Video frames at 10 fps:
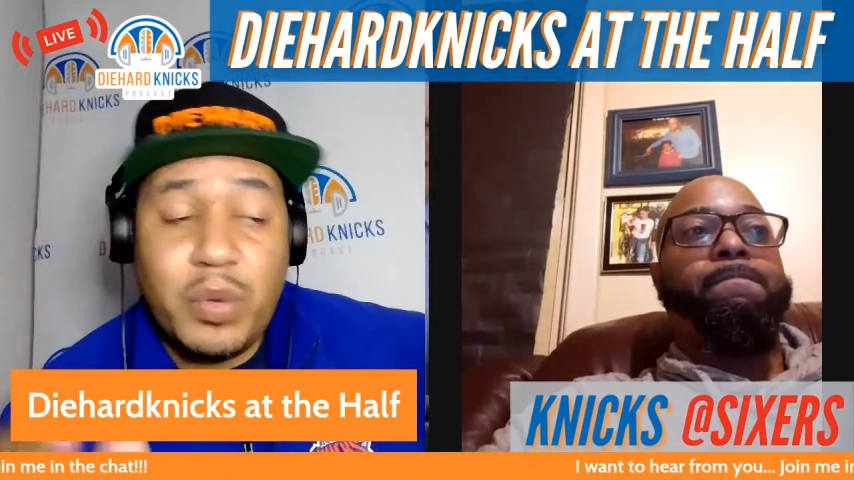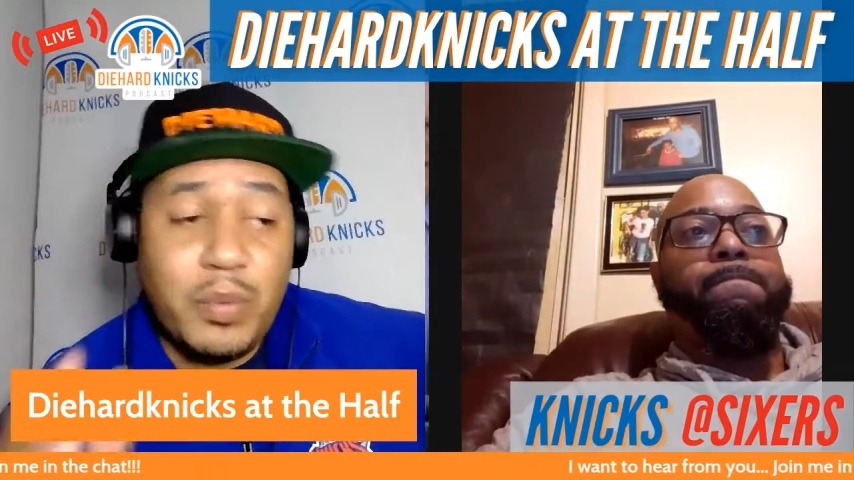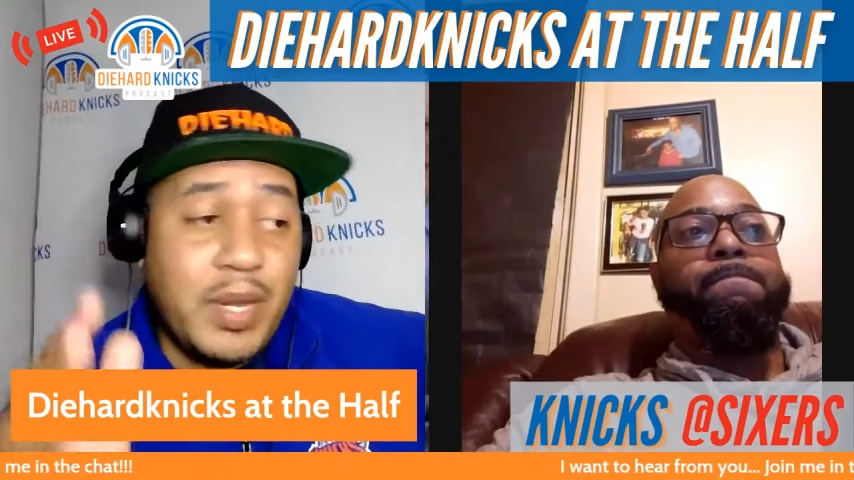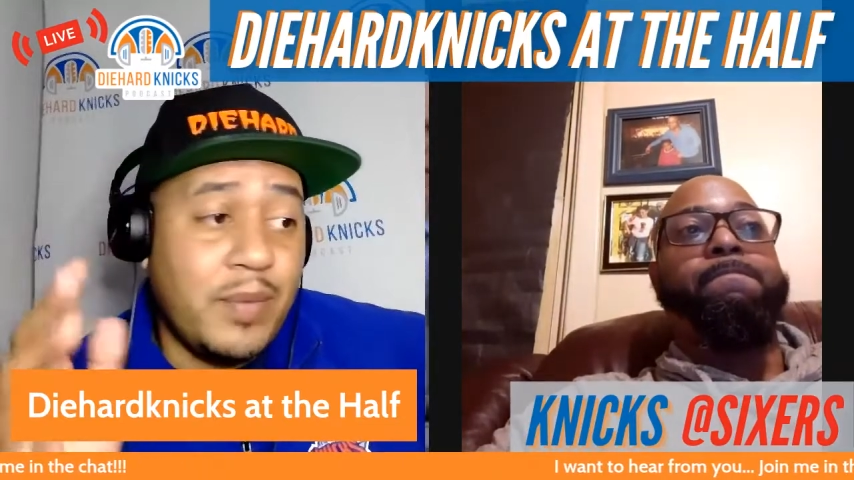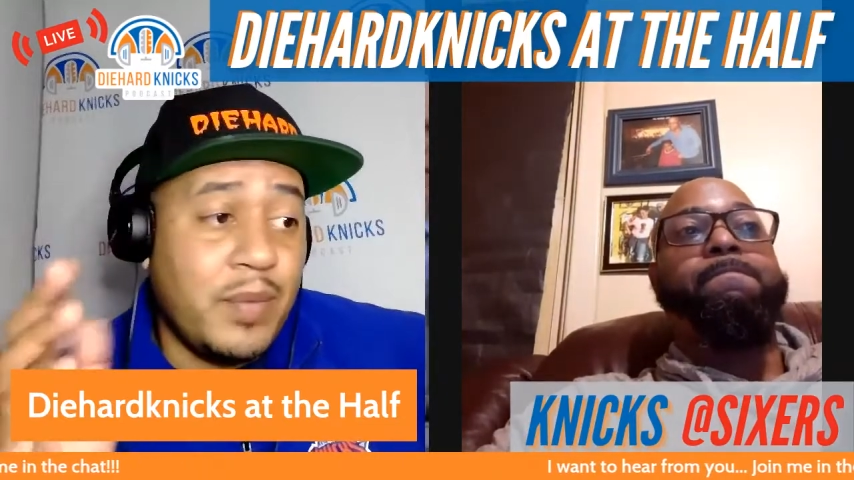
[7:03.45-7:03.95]

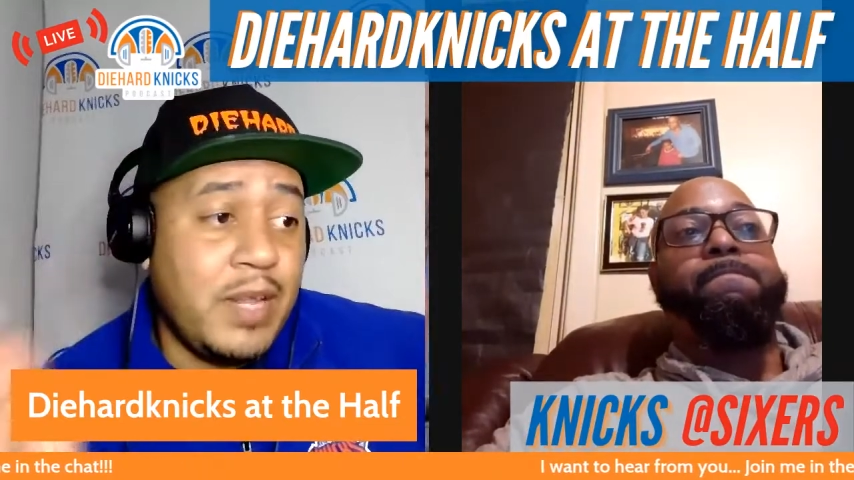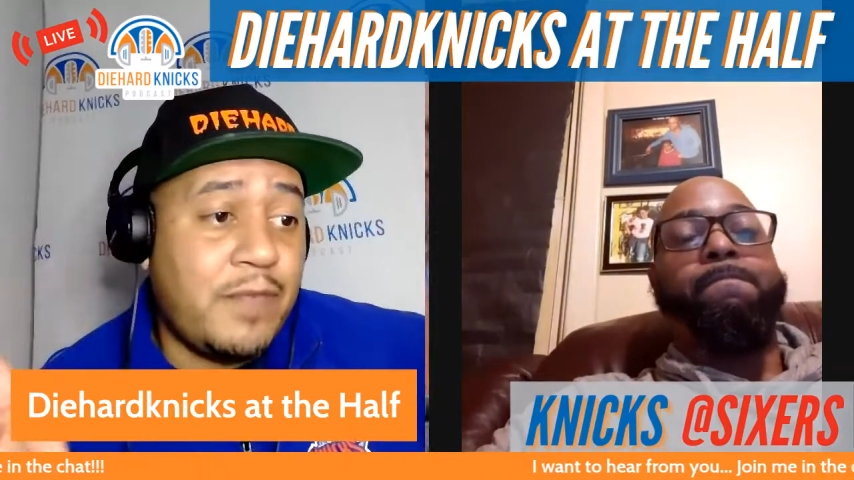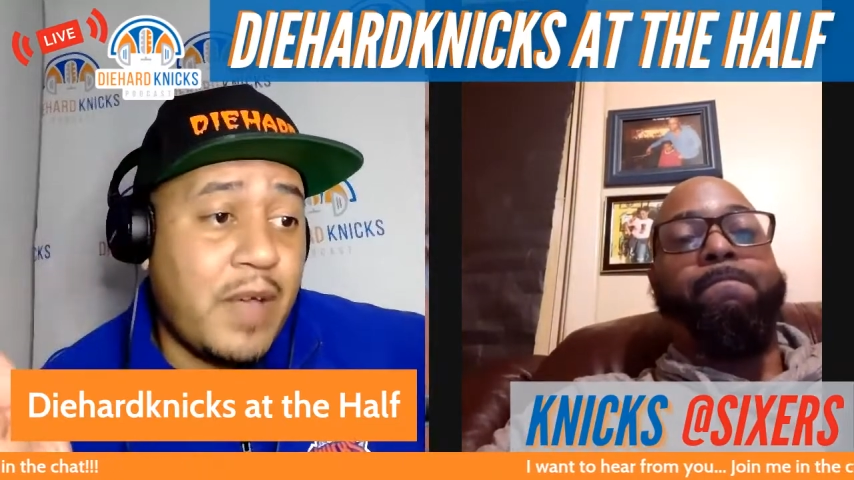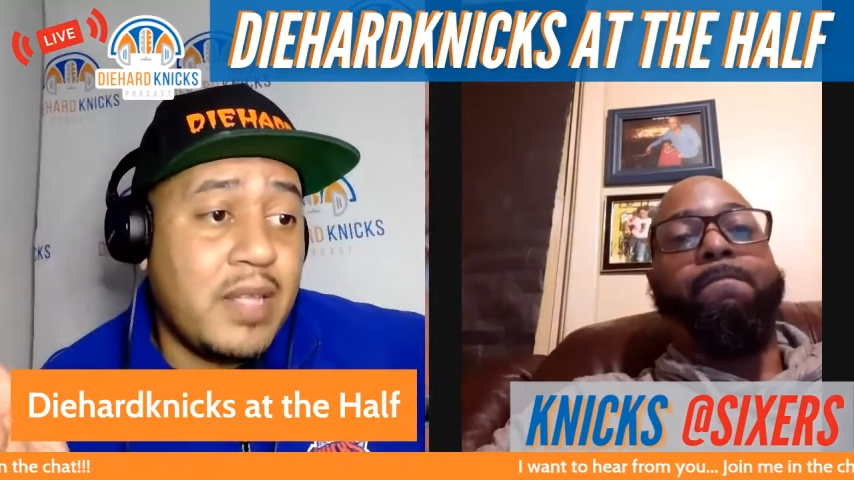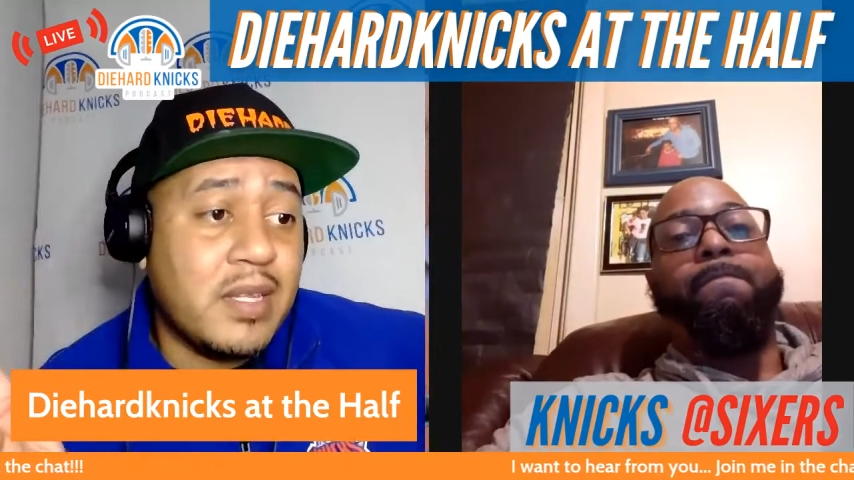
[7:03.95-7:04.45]
when he
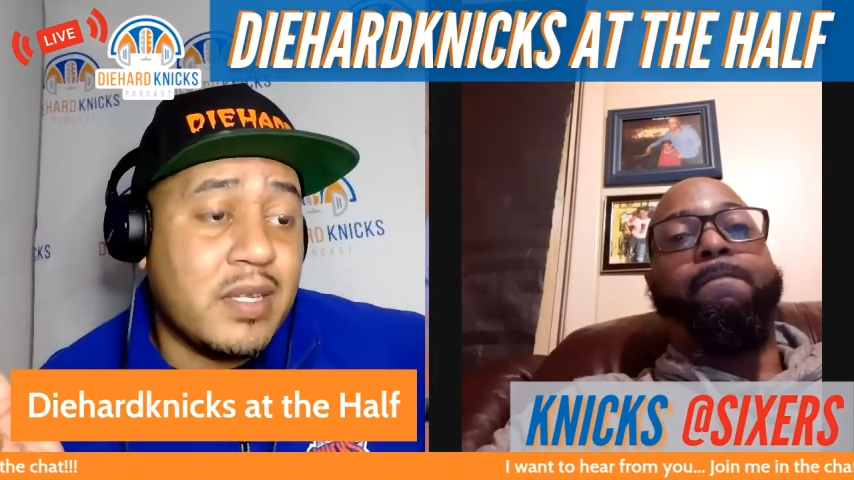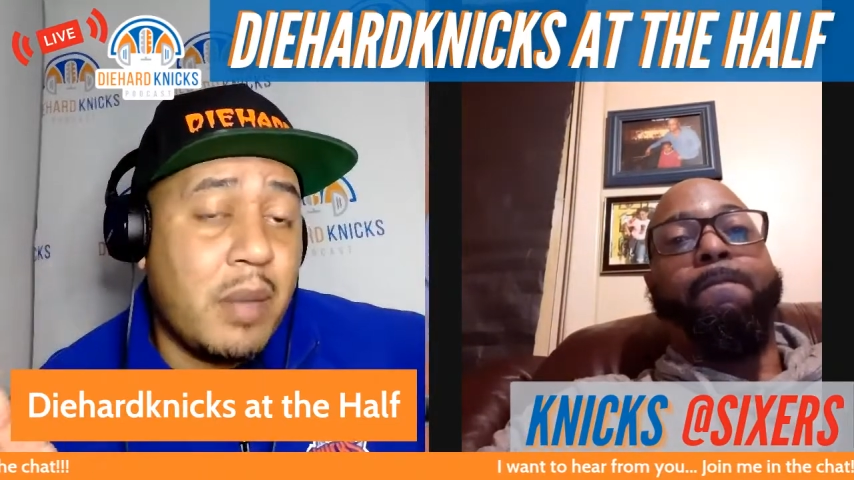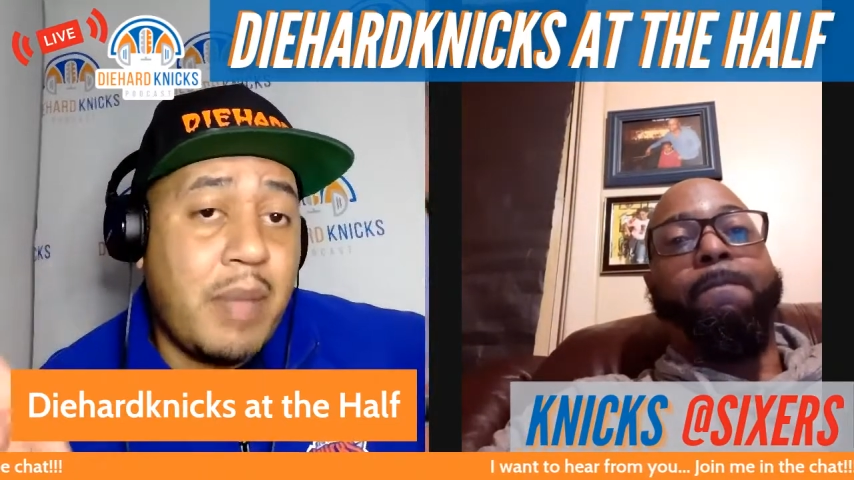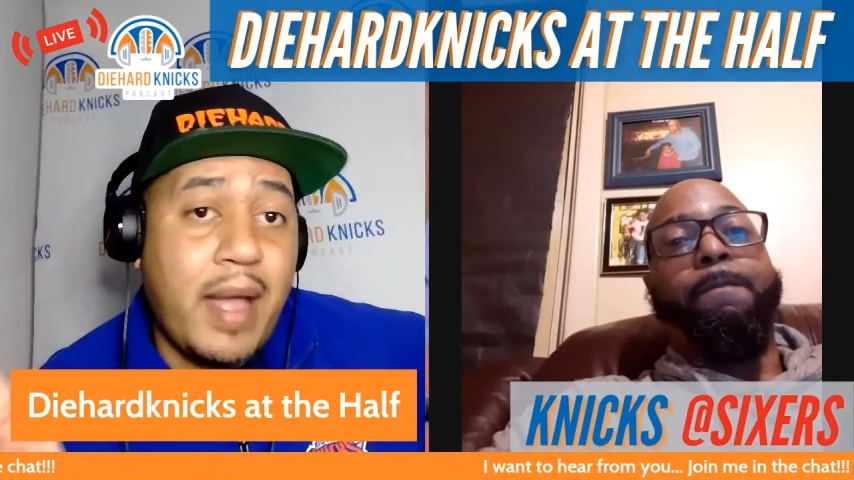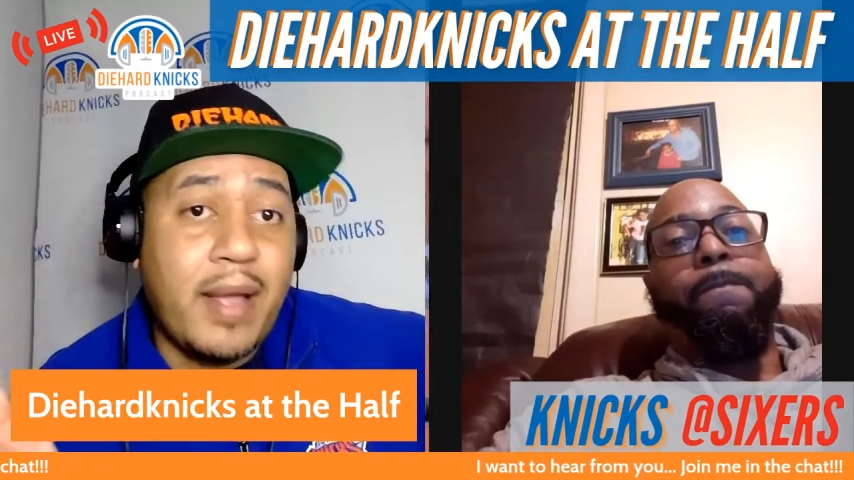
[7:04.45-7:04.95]
finally does
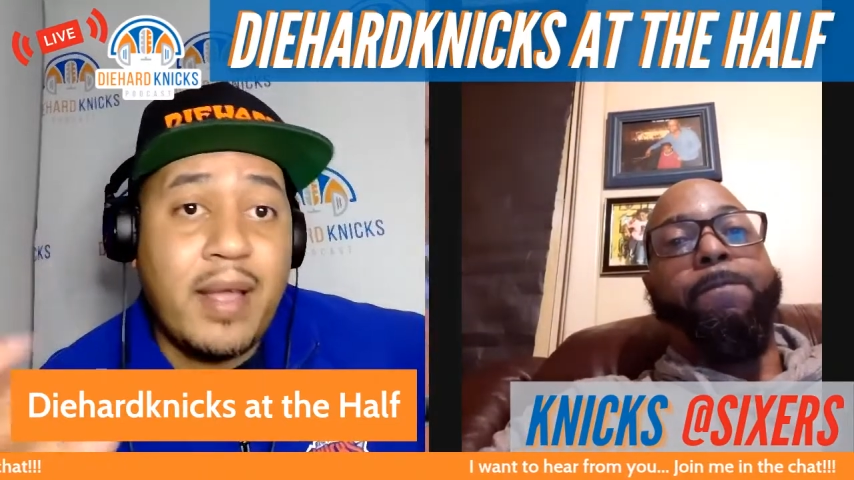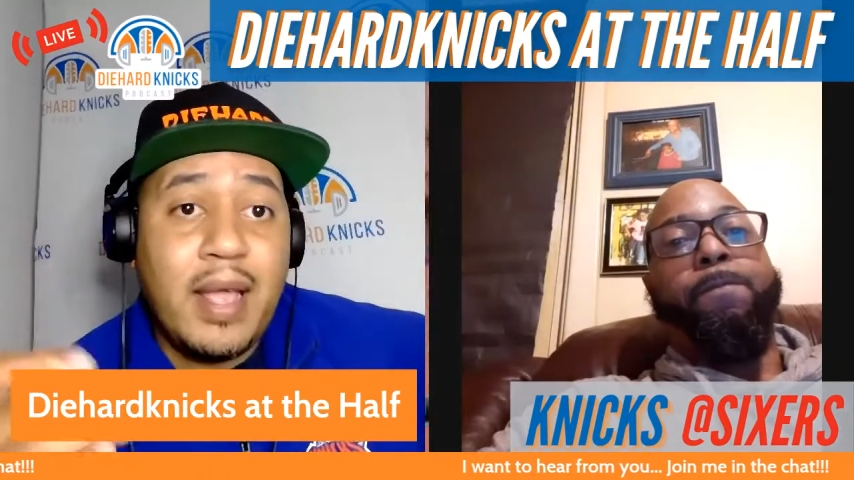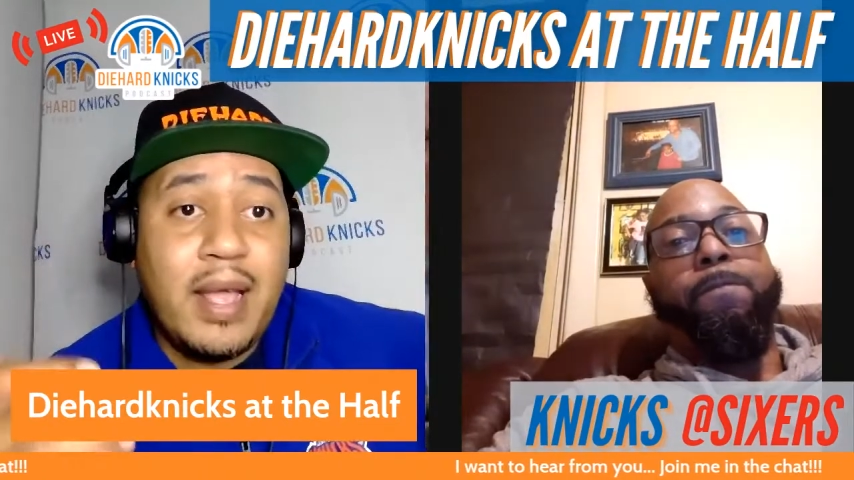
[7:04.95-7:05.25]
come back,